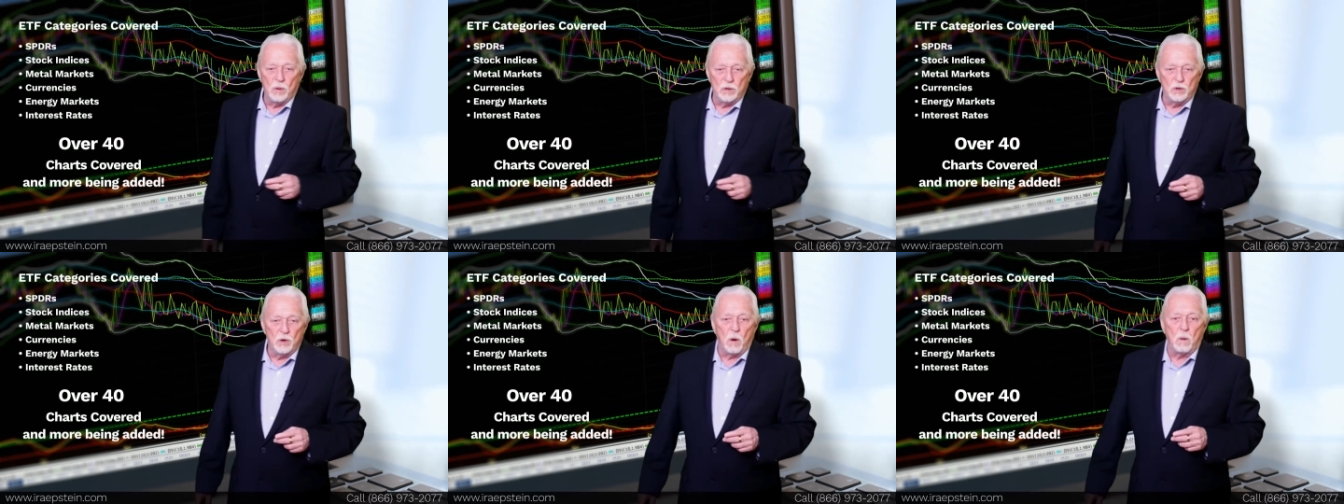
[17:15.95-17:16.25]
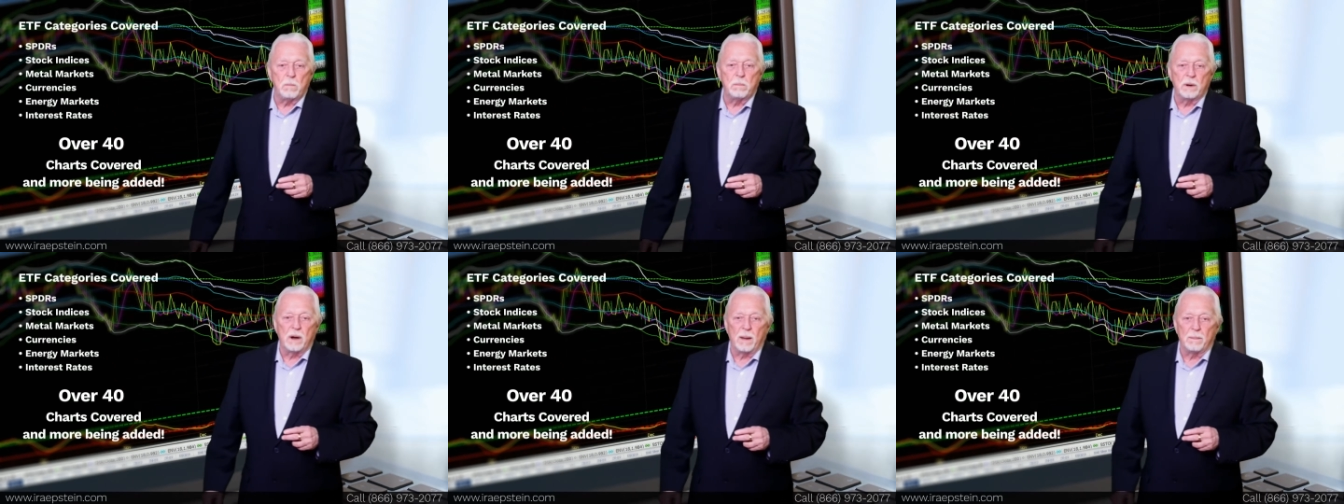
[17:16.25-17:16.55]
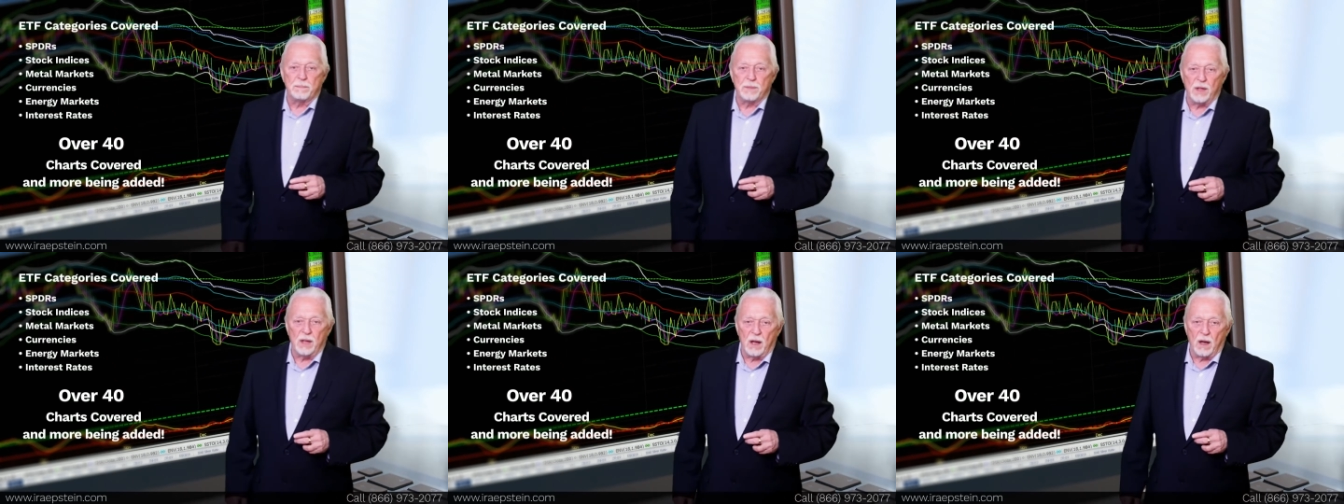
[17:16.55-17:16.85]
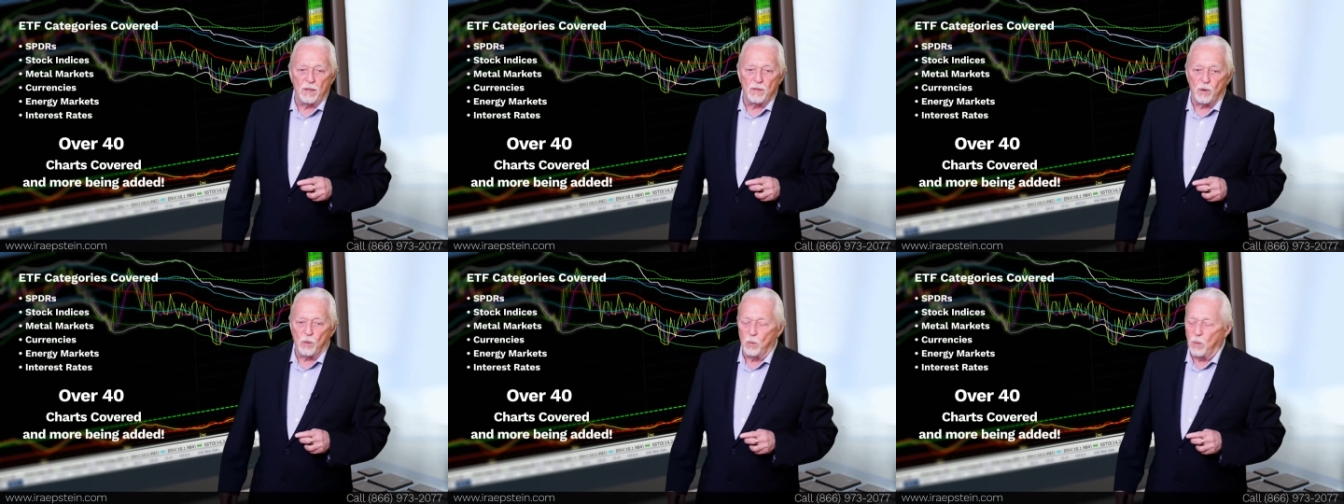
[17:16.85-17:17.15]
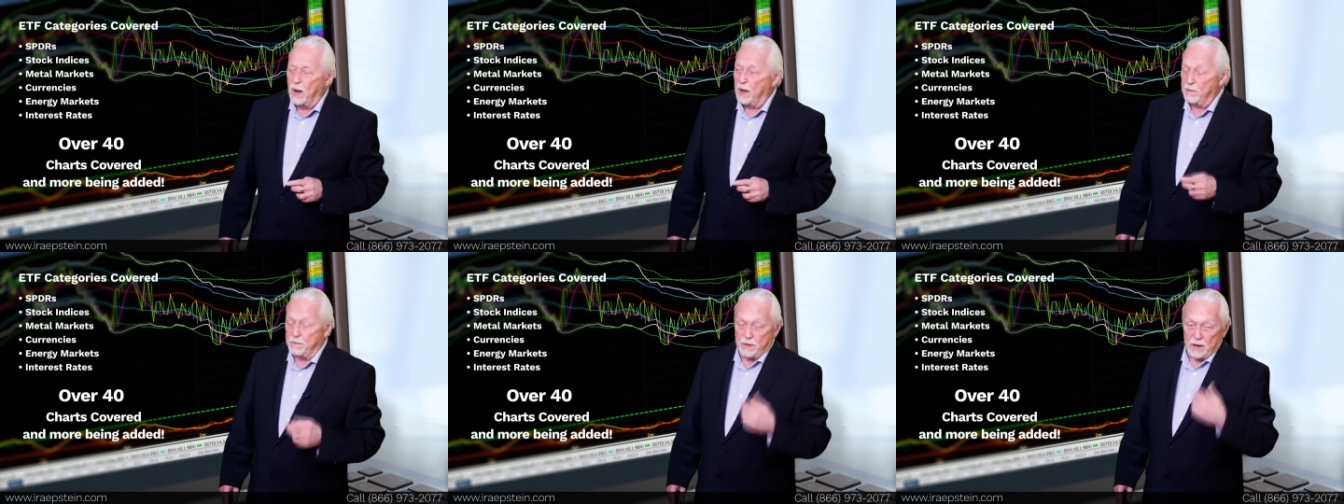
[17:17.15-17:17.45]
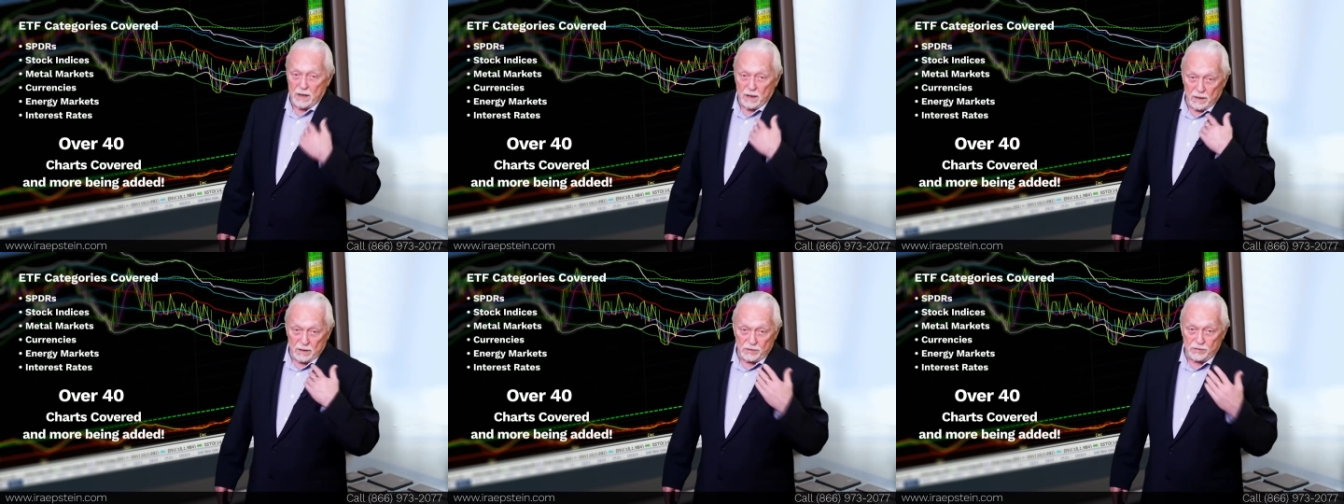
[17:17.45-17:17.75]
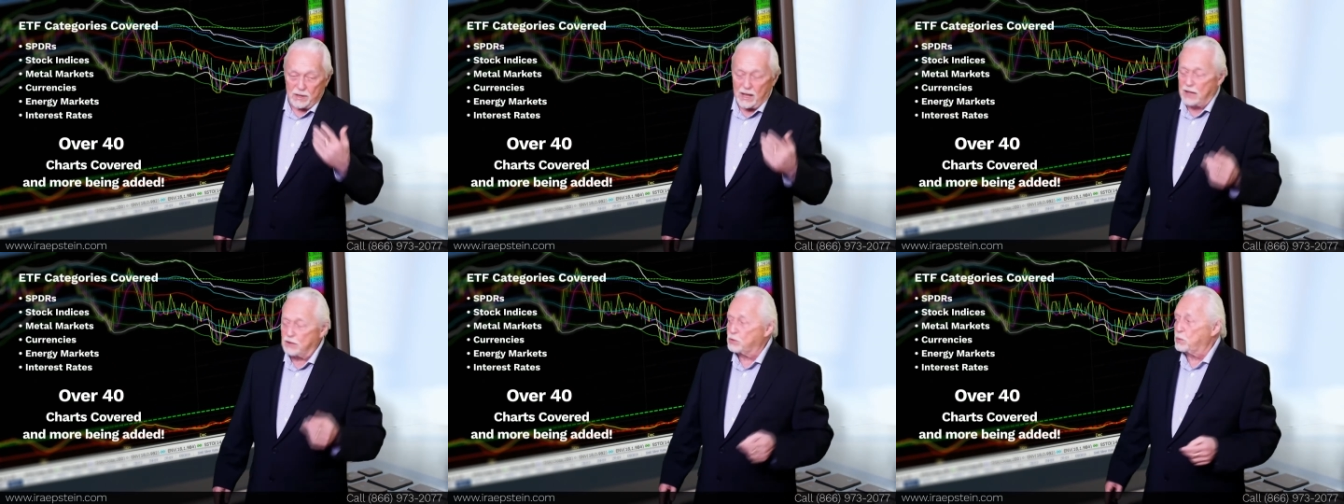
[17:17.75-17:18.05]
when you open up the other way. At
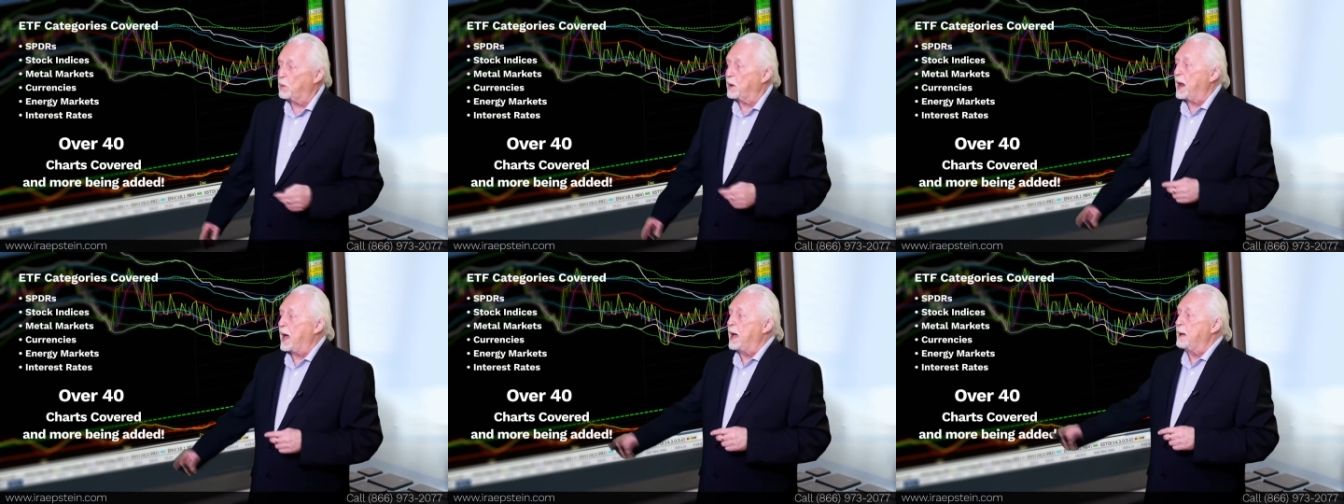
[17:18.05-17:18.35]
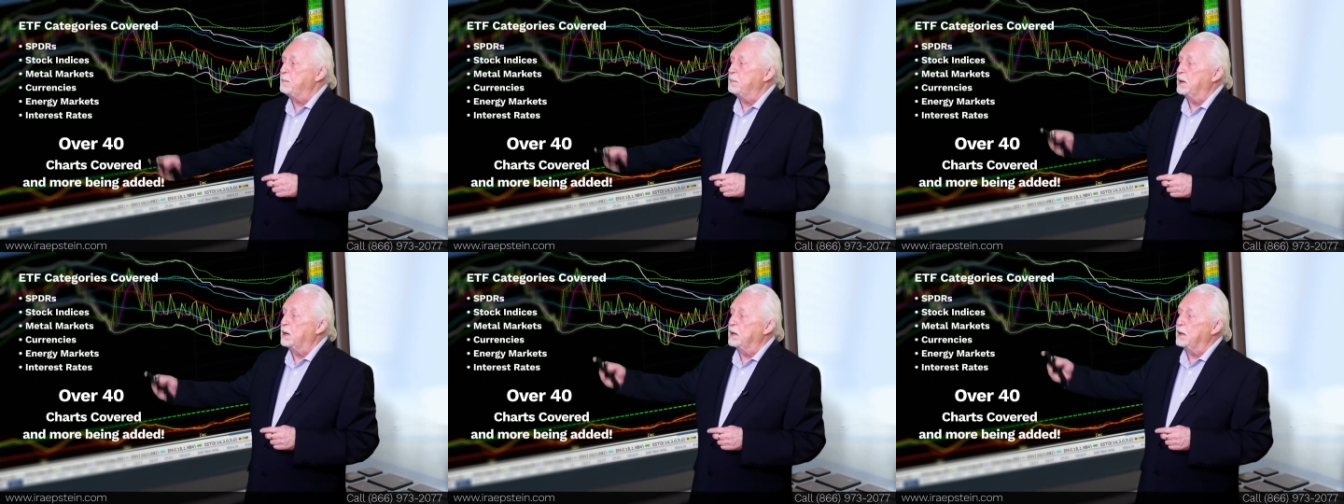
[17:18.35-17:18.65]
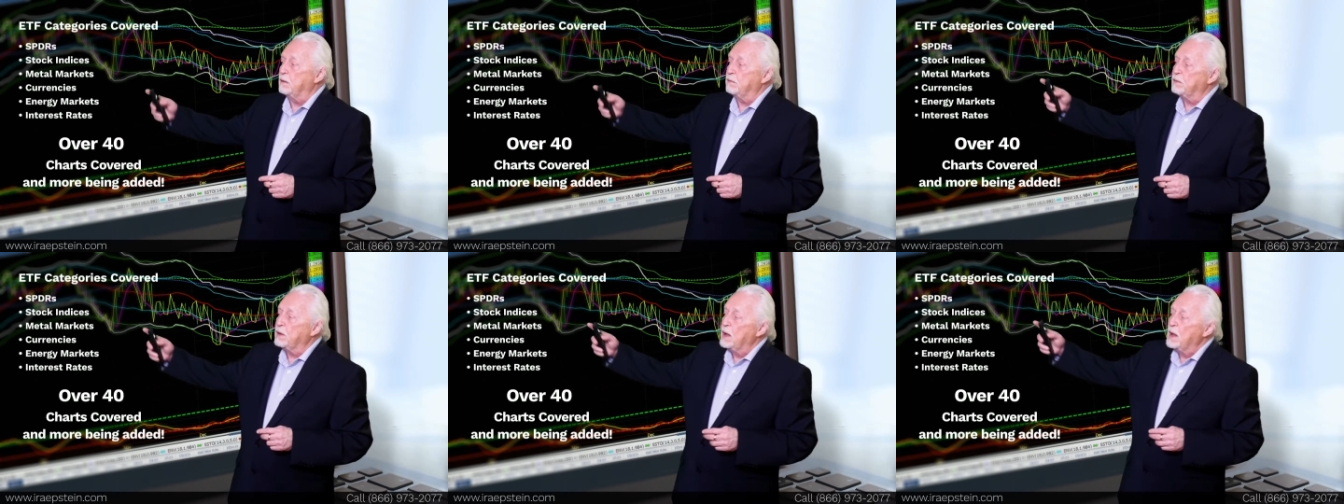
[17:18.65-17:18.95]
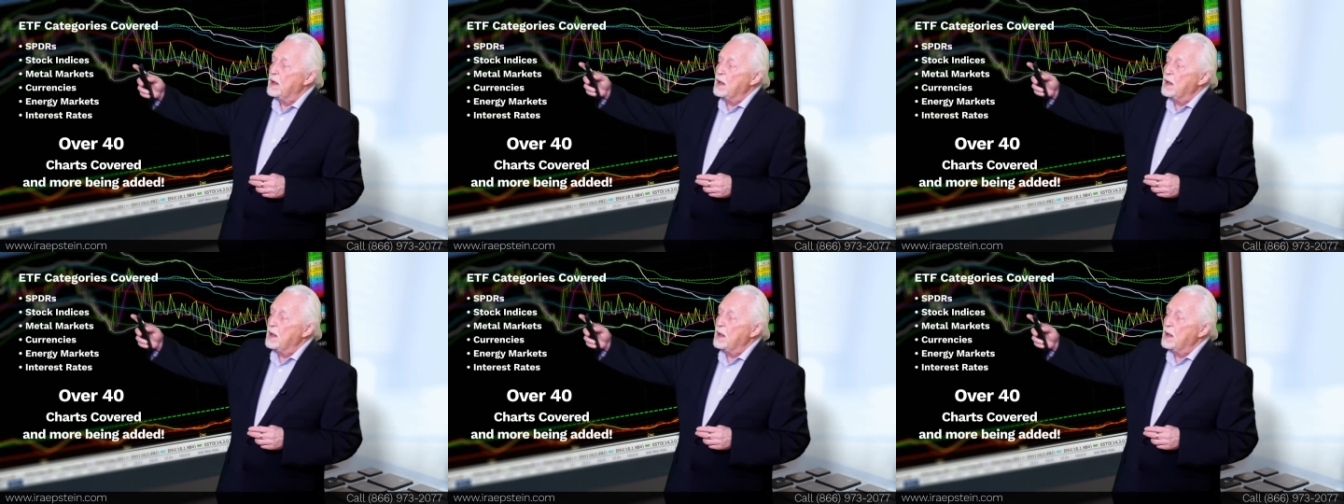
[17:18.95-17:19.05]
least that's what I believe.